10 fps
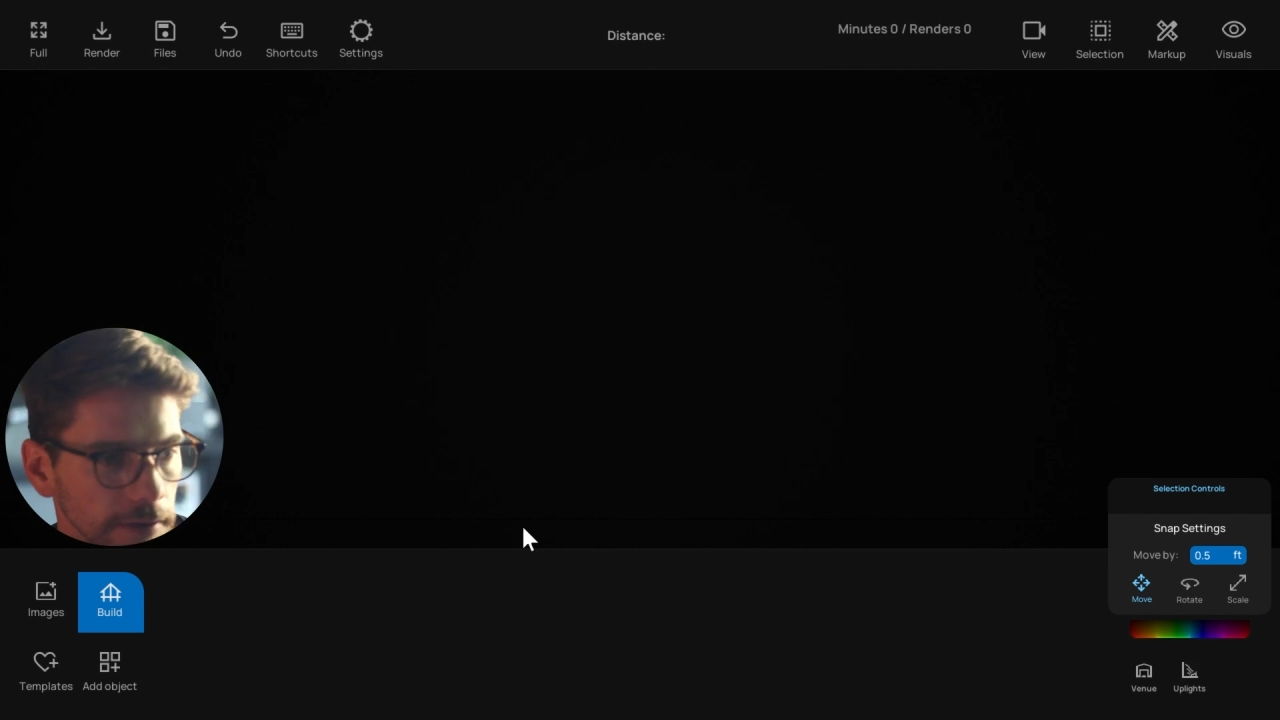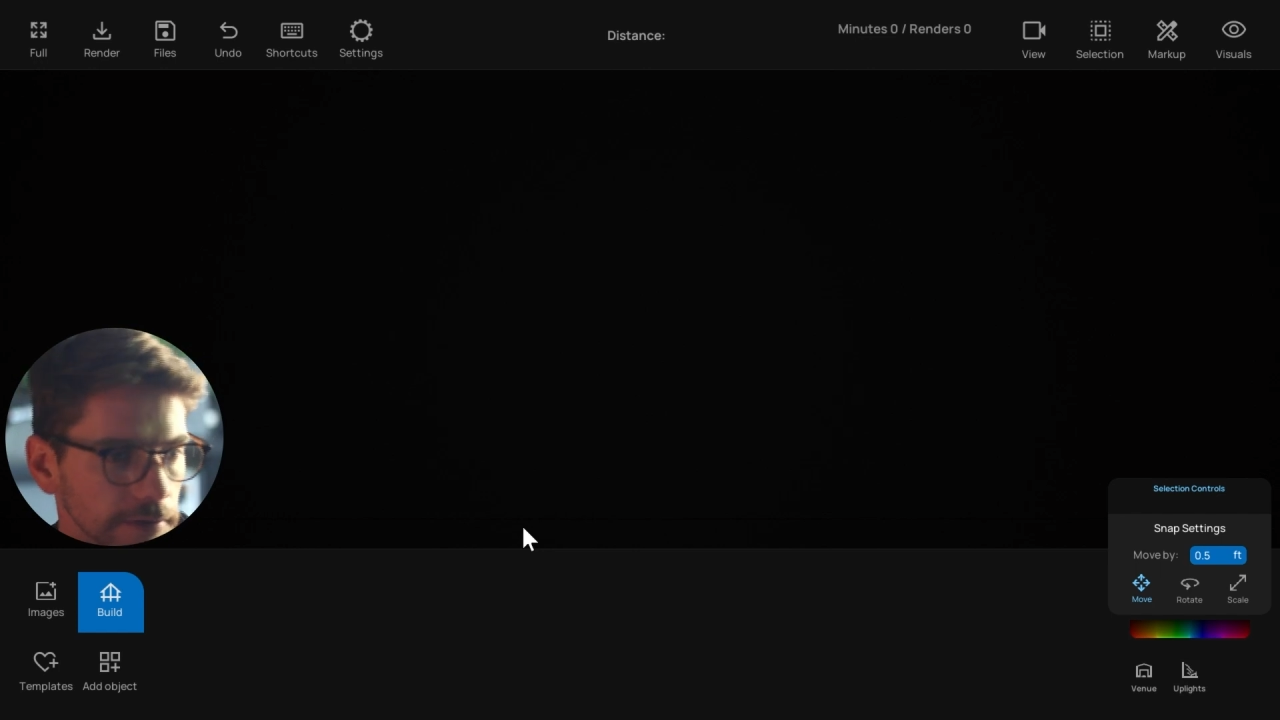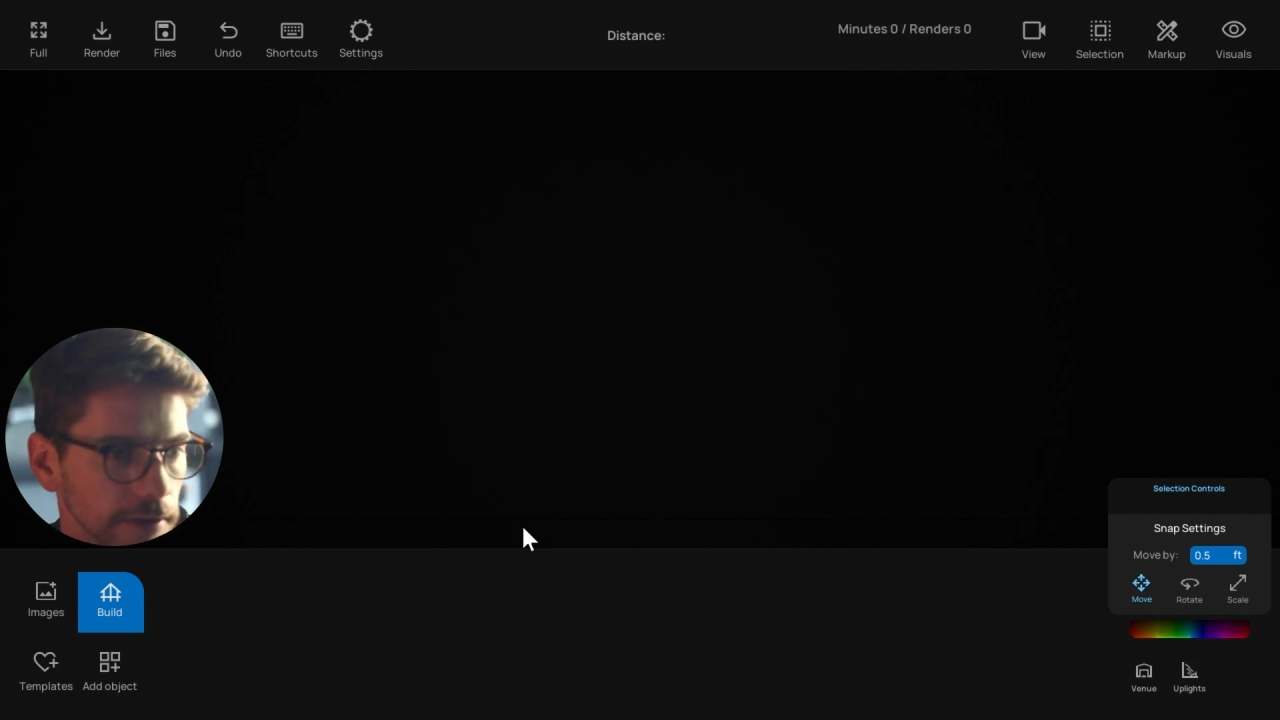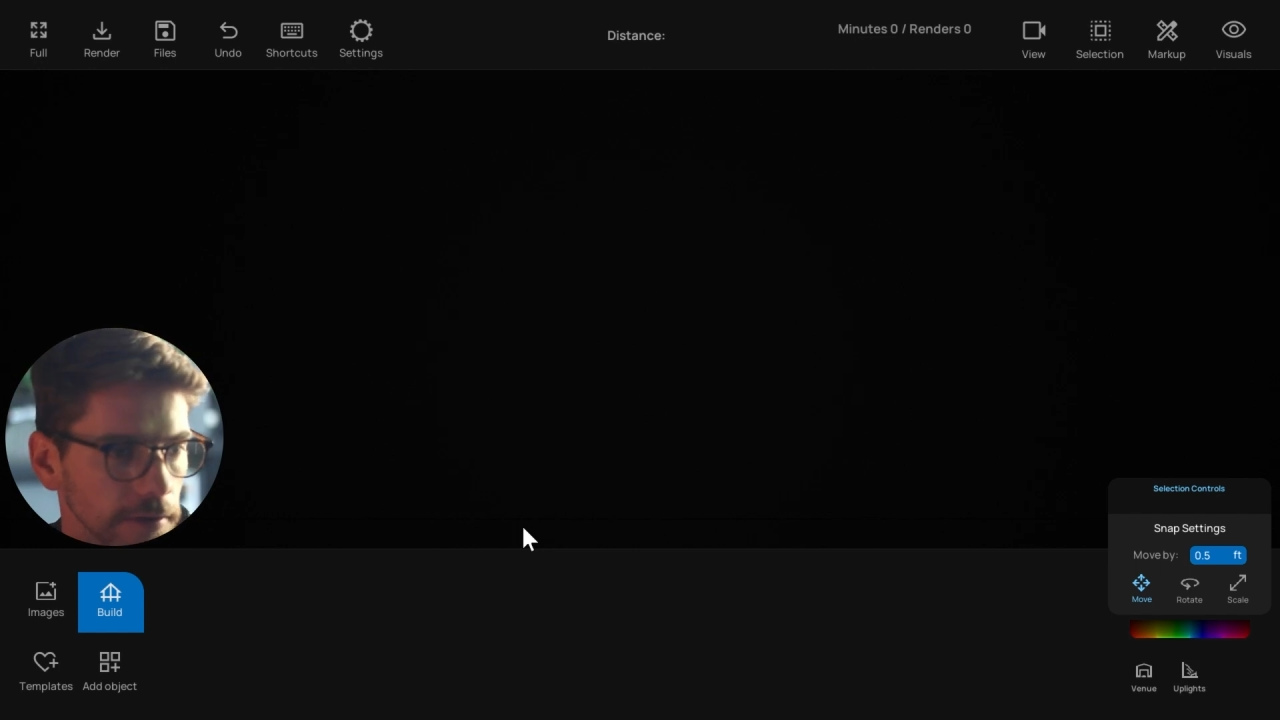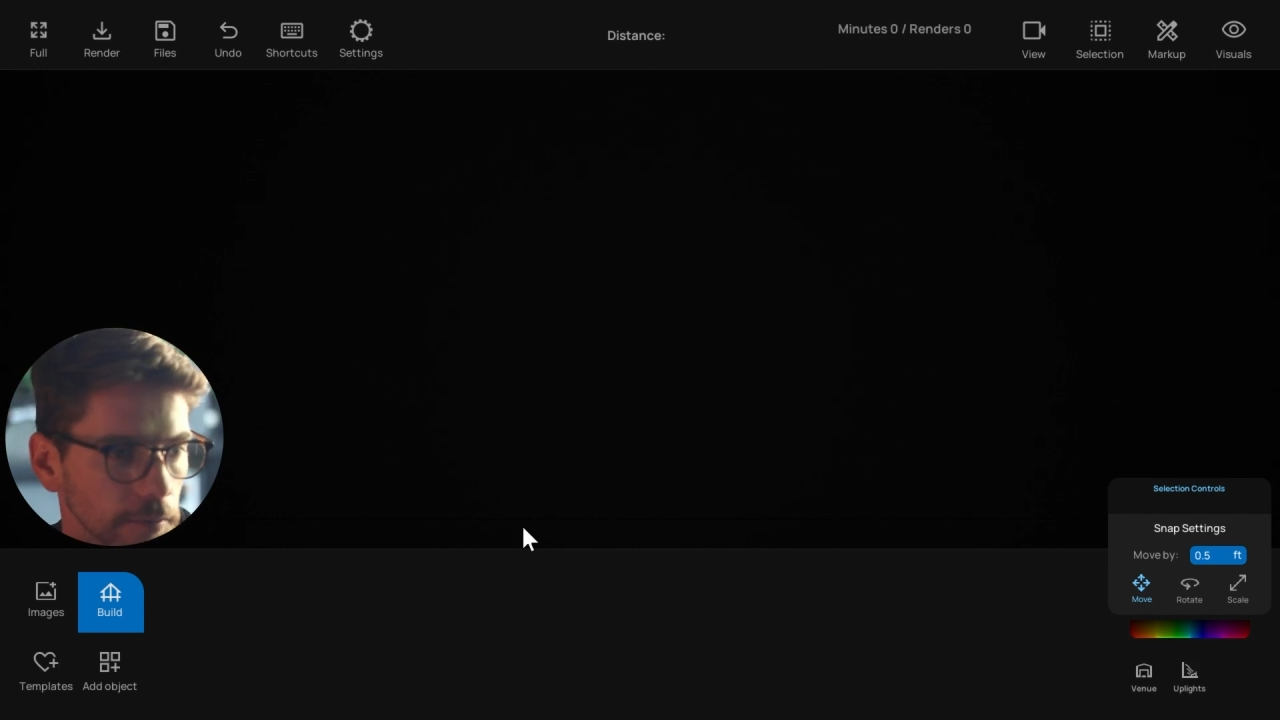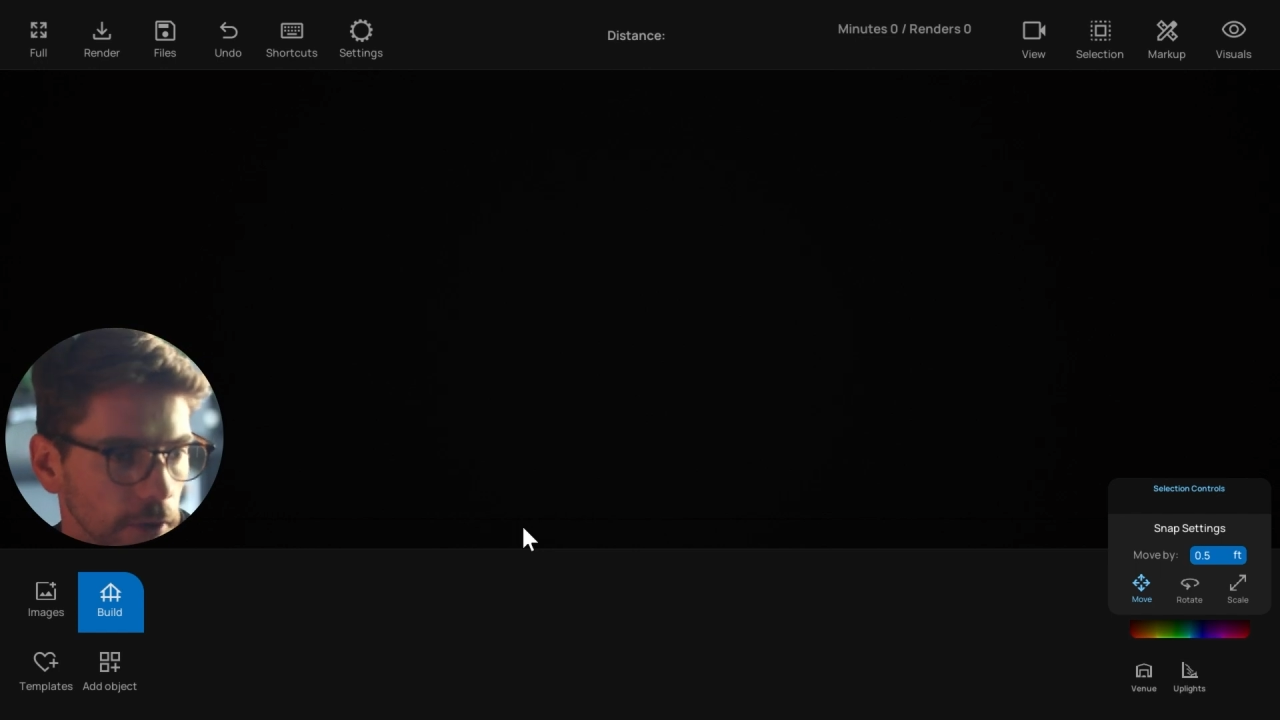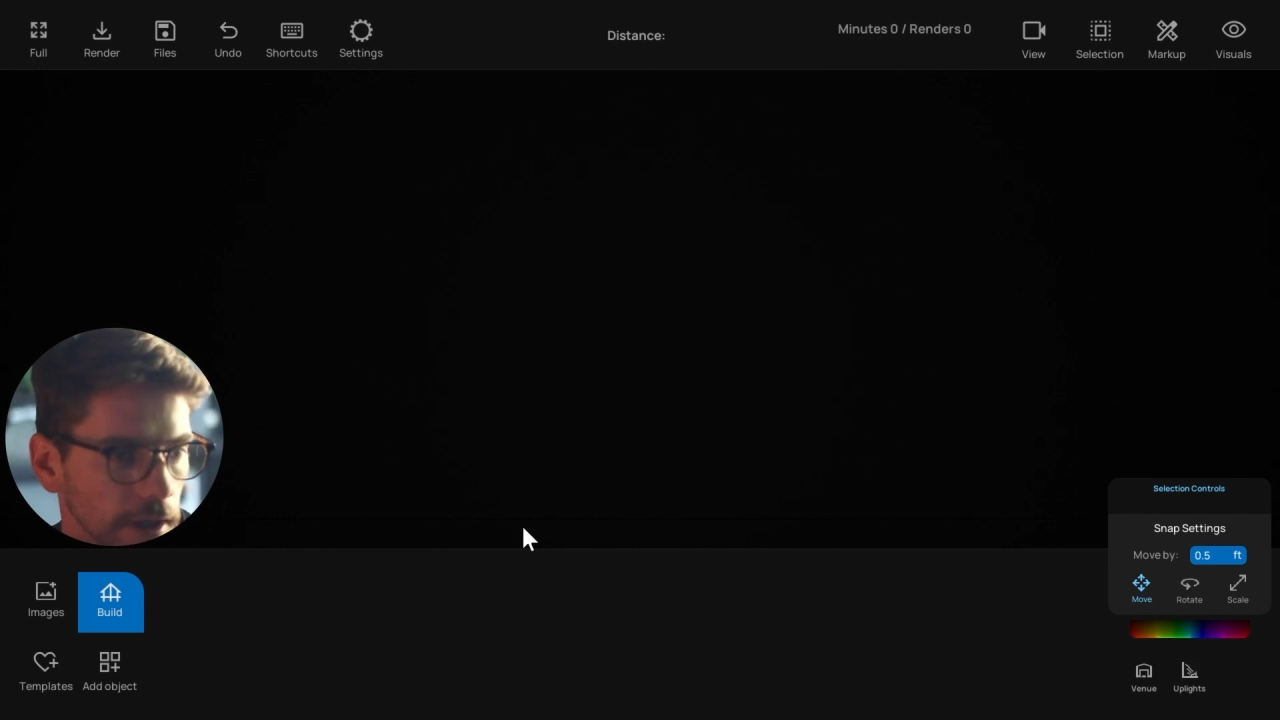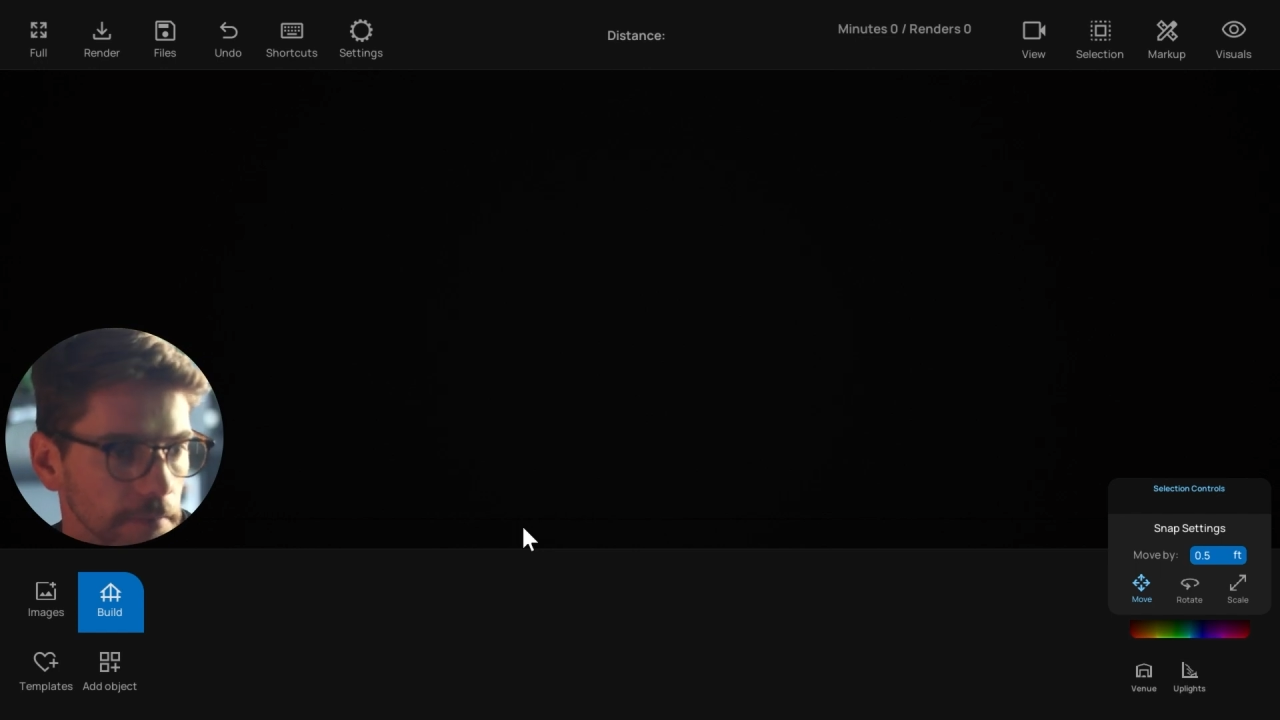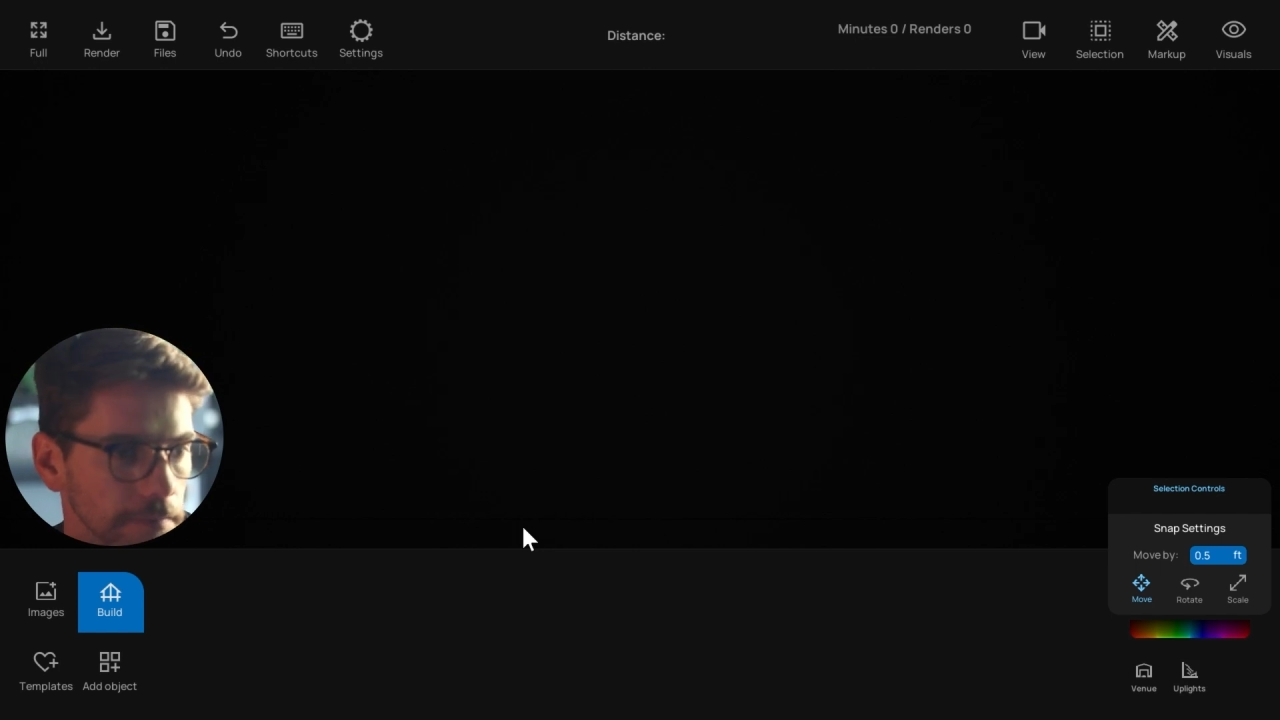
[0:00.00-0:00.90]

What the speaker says: it's a little more